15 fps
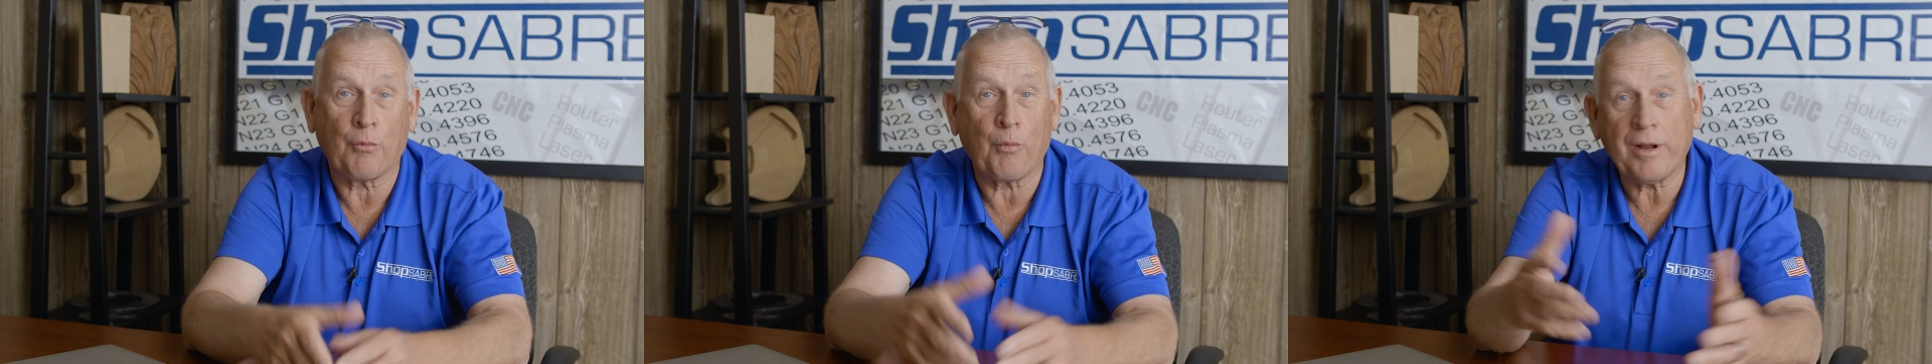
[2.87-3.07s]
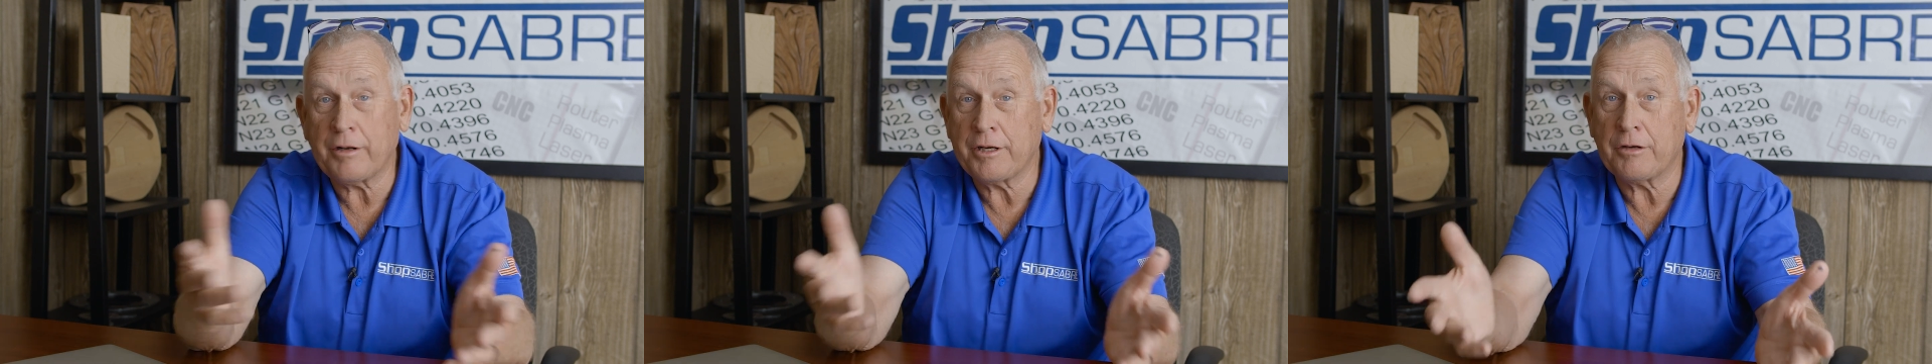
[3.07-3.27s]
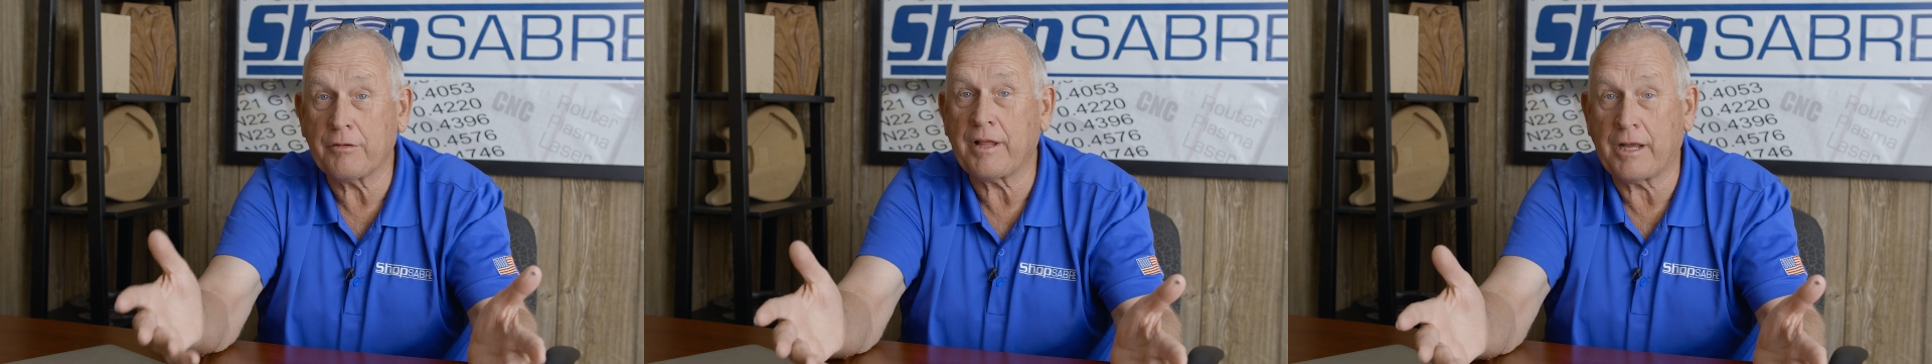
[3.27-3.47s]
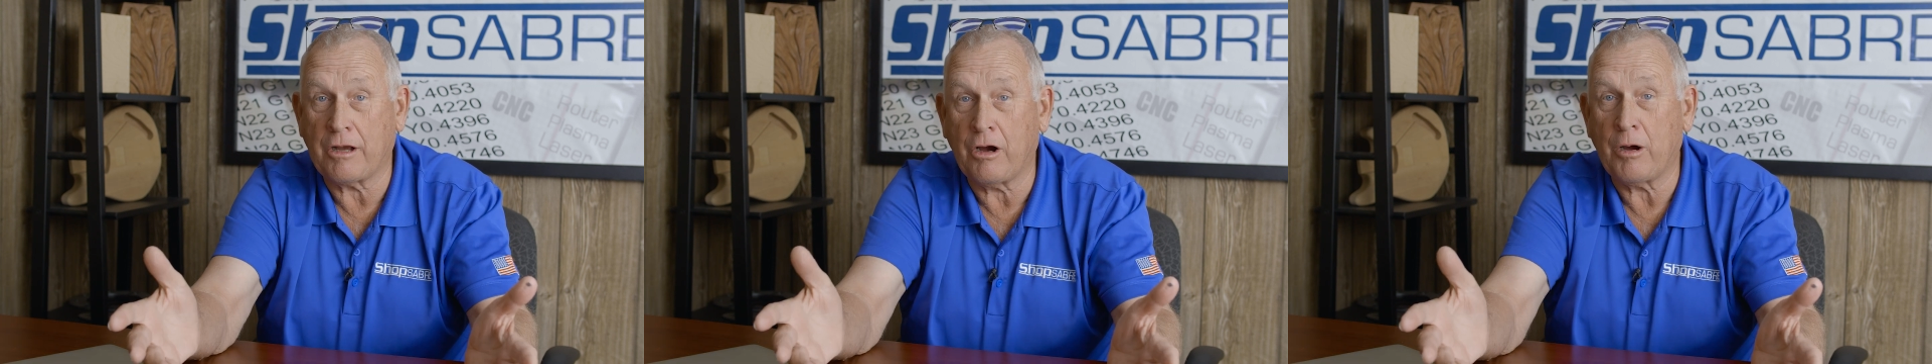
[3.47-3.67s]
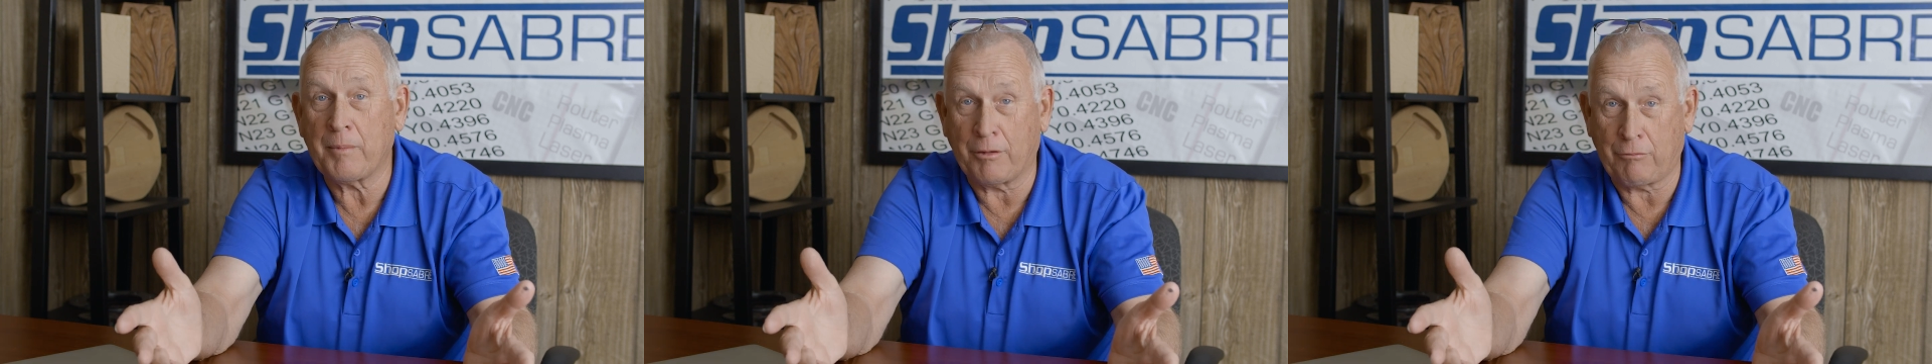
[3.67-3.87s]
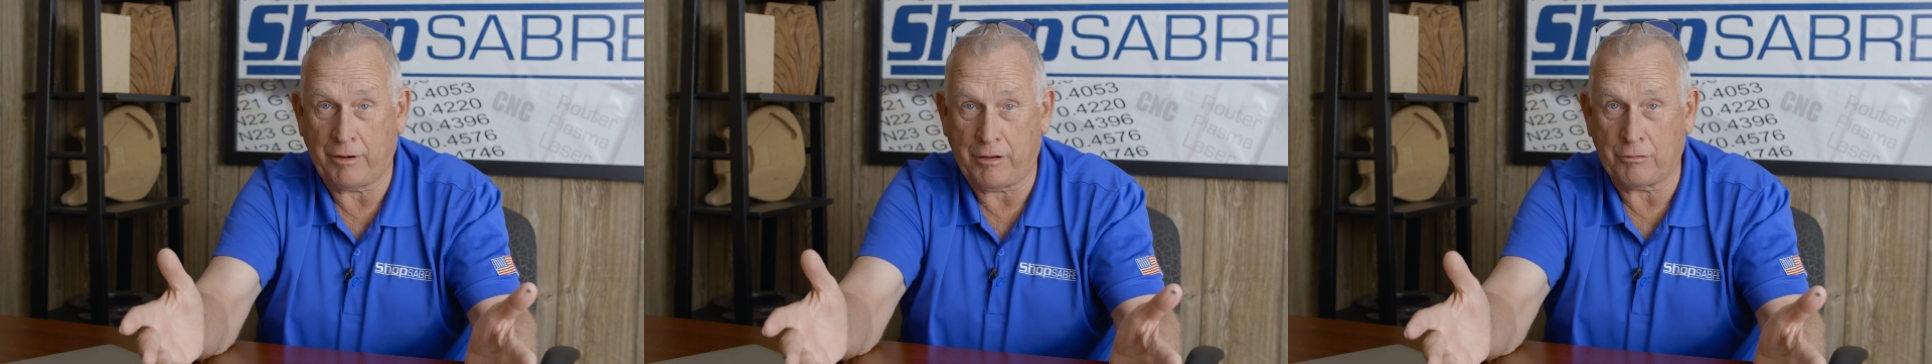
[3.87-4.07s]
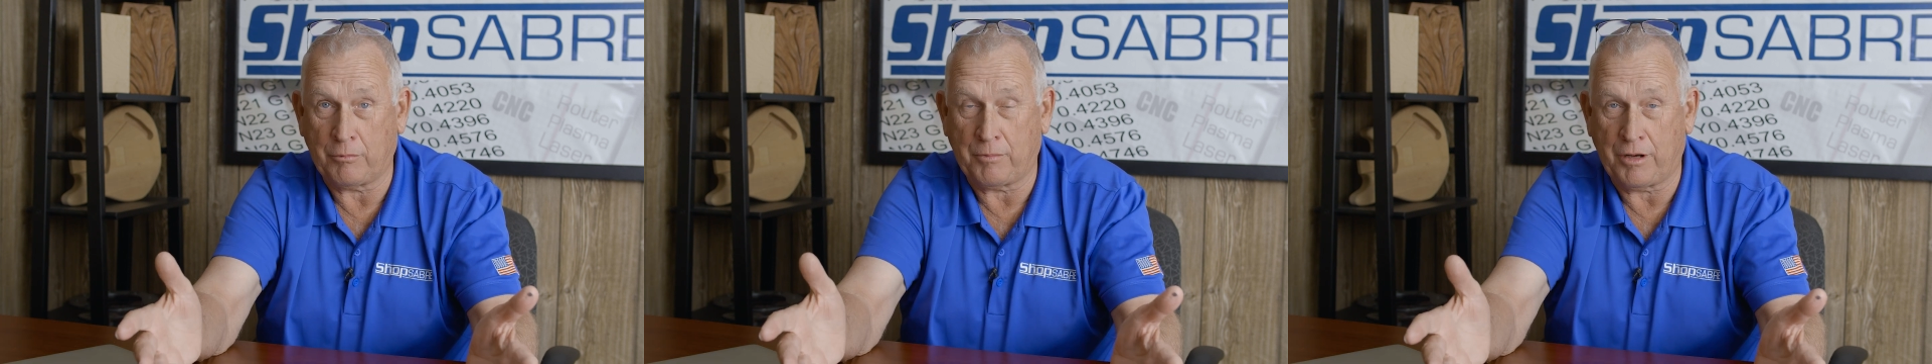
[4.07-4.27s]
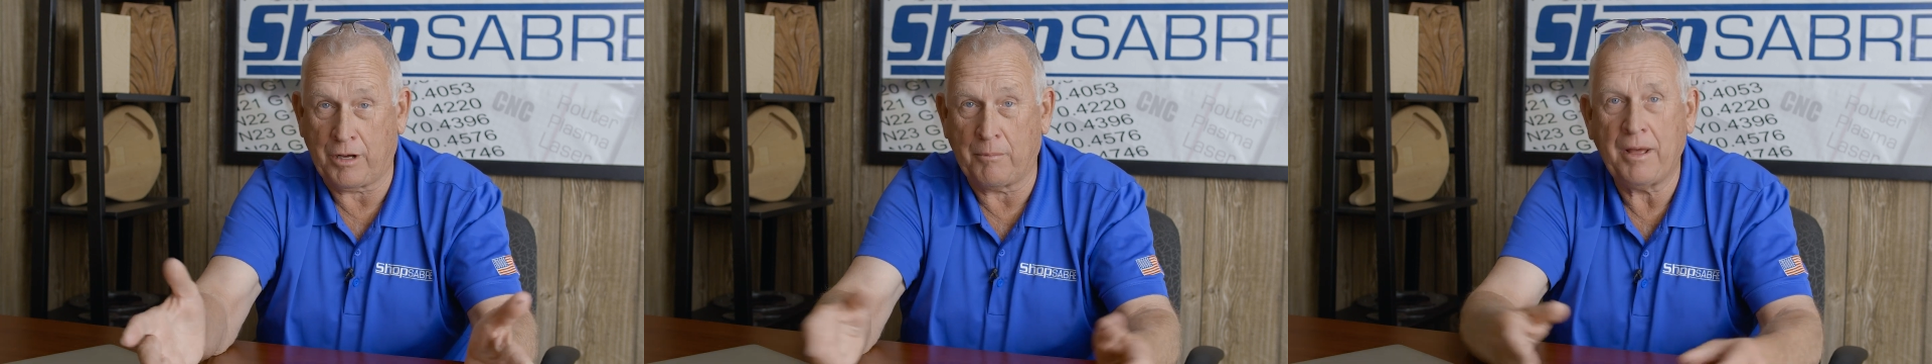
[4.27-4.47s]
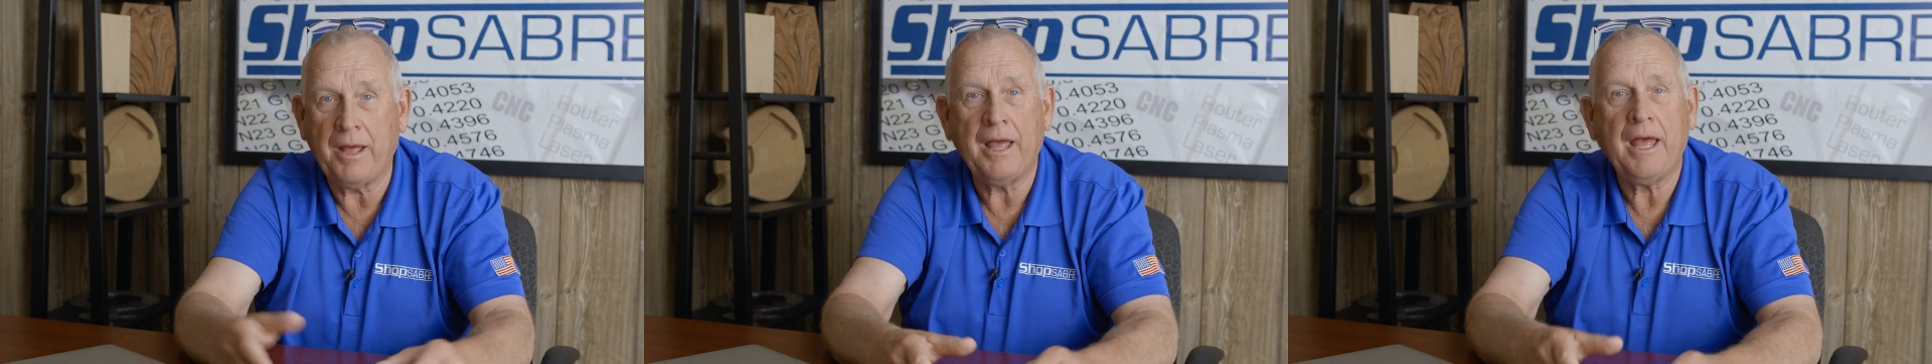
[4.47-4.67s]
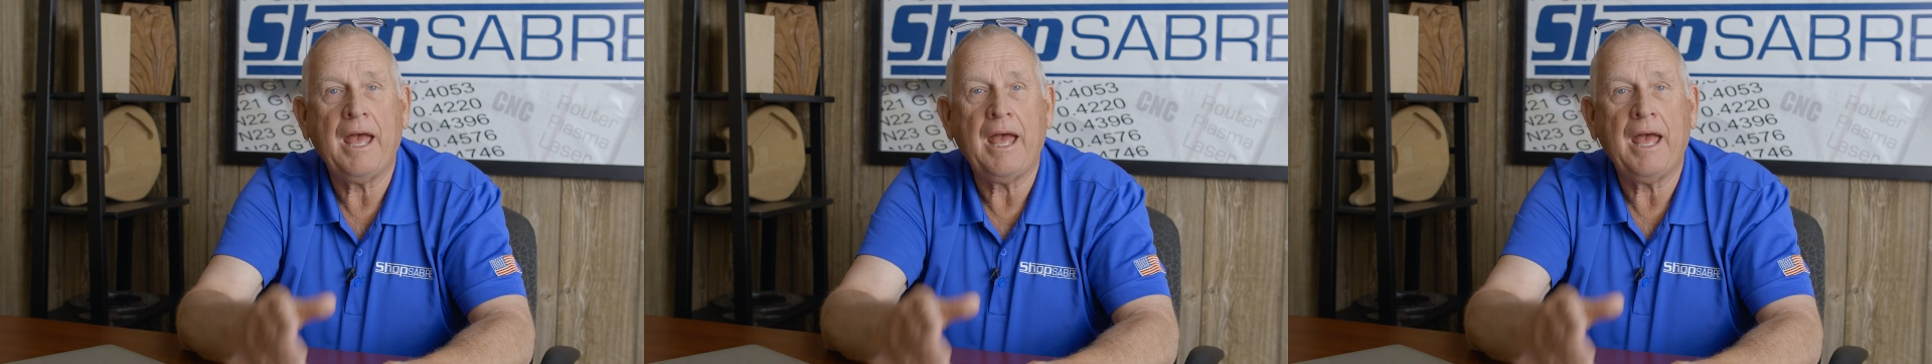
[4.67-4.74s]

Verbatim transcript: Around here they call me Router Bob.